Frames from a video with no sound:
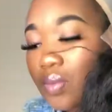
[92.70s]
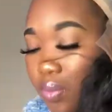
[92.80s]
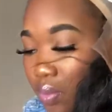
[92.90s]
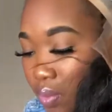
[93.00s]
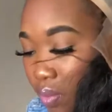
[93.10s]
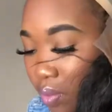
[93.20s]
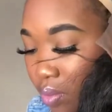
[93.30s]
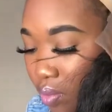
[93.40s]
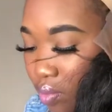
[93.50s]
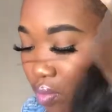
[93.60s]
knots.
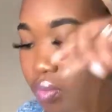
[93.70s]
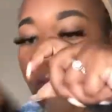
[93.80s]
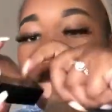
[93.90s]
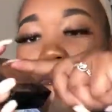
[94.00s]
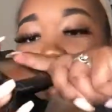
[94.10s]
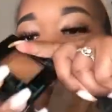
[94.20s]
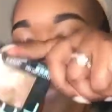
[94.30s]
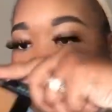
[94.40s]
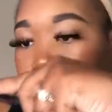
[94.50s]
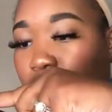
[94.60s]

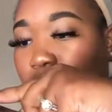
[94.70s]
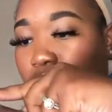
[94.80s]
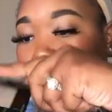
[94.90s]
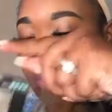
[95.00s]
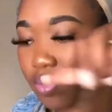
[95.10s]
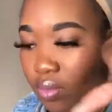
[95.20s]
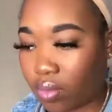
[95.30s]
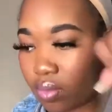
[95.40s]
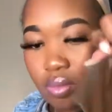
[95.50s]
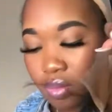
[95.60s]
And
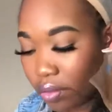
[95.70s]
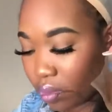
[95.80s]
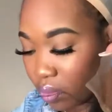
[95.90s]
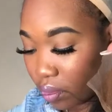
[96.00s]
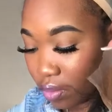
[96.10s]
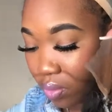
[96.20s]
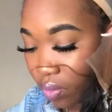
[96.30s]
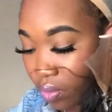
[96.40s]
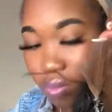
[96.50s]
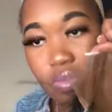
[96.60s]
it's just
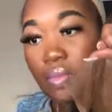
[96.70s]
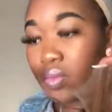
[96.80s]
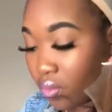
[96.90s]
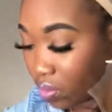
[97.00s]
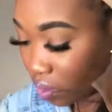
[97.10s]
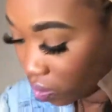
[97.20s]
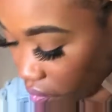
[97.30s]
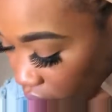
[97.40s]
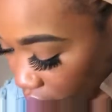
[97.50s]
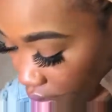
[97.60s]
quicker to not bleach the
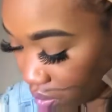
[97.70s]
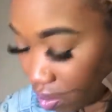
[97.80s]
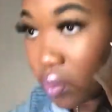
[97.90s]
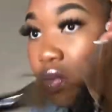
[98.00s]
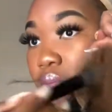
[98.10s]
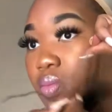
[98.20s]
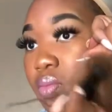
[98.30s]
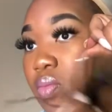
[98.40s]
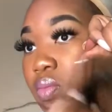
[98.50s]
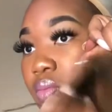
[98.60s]
knot
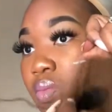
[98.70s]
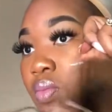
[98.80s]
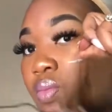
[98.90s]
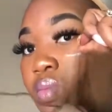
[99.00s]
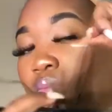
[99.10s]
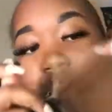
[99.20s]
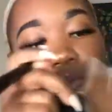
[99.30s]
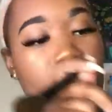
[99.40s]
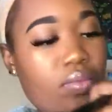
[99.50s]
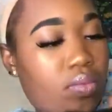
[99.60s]
sometimes. But you're
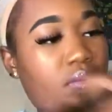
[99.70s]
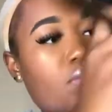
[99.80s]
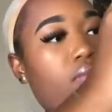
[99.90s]
going to use a